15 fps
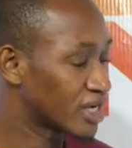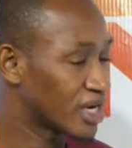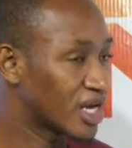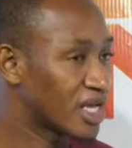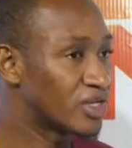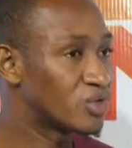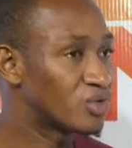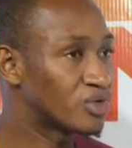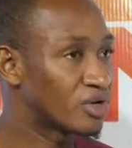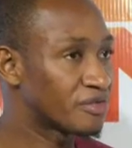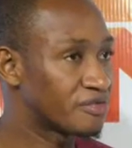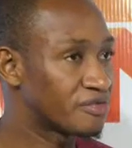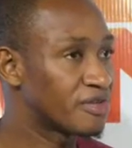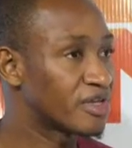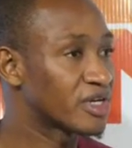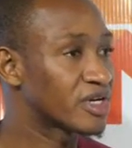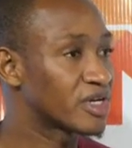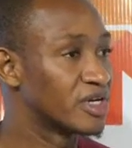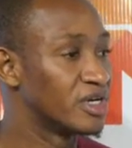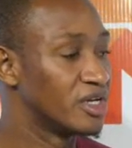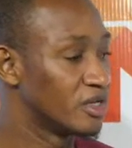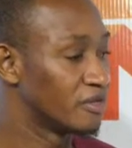I do not think
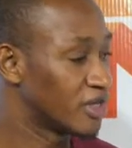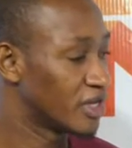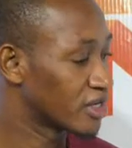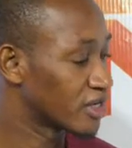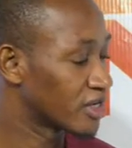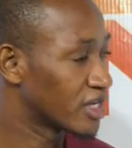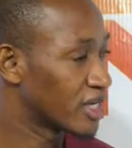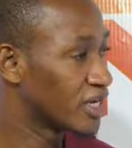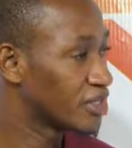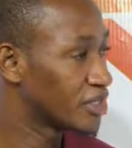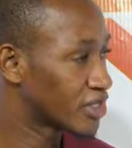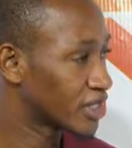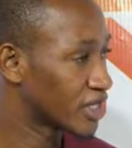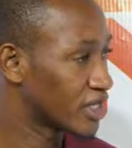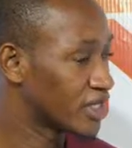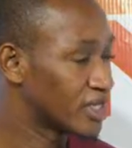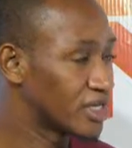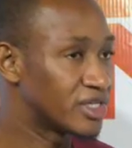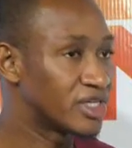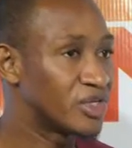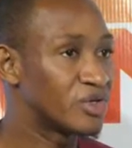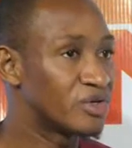that realistically
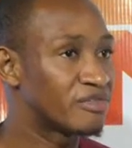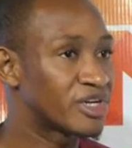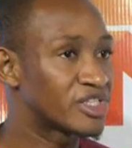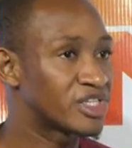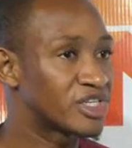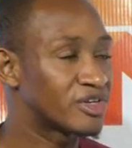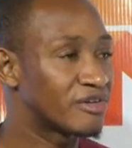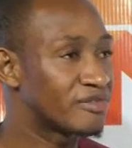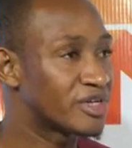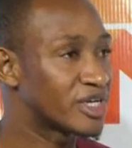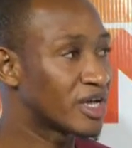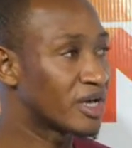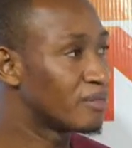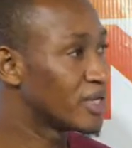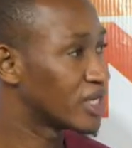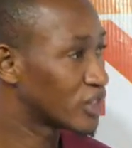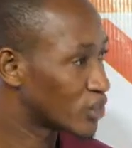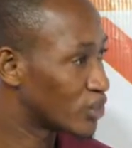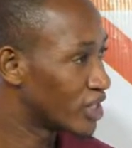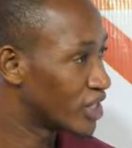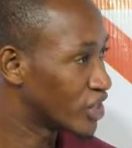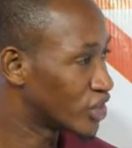the University of the Gambia
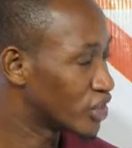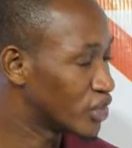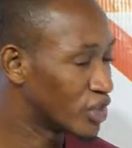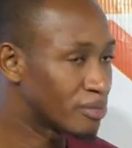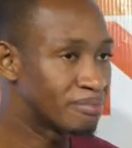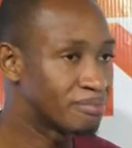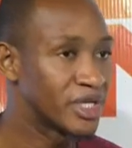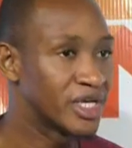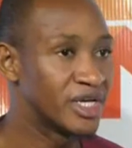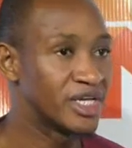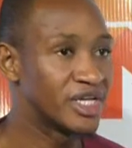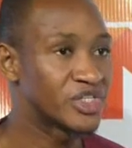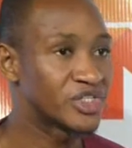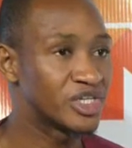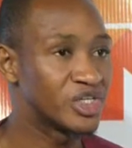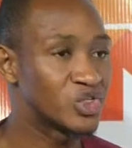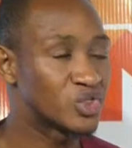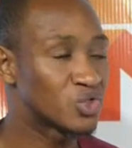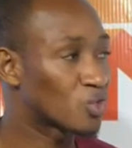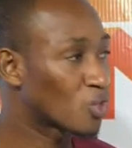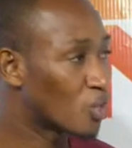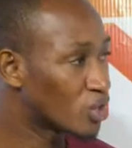Students Union is
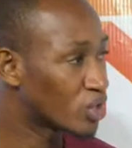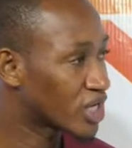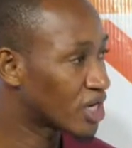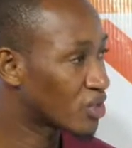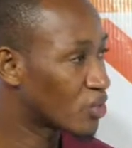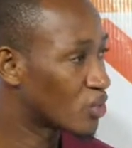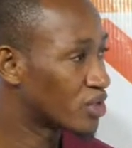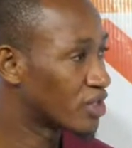into contact or...